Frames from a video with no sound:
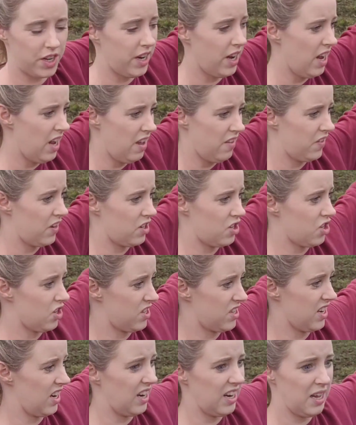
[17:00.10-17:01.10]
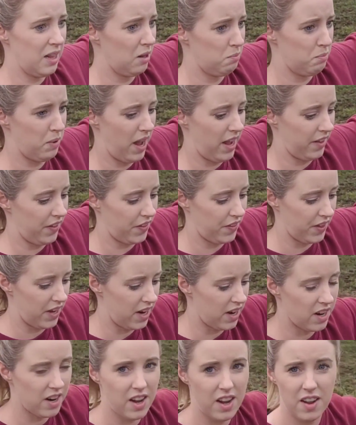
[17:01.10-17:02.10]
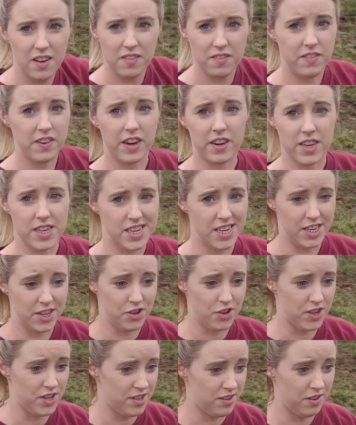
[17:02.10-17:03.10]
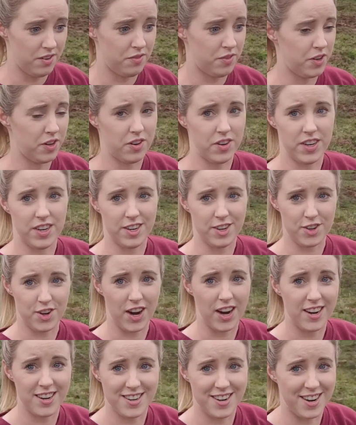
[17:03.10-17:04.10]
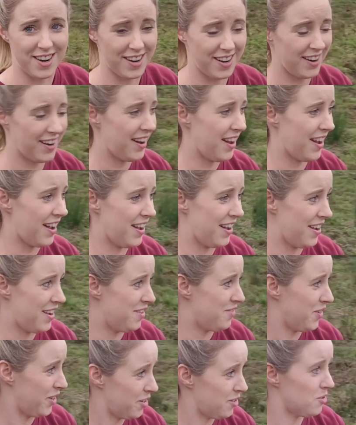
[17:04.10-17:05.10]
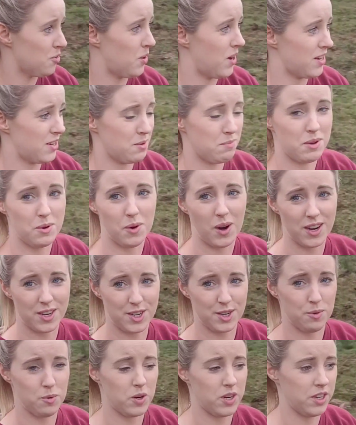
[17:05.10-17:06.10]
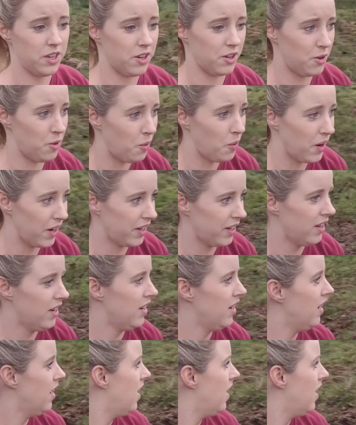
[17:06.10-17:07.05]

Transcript: tree. There's just a little bank there. Very dangerous if you're in a tractor. You'd want to be watching where you're going.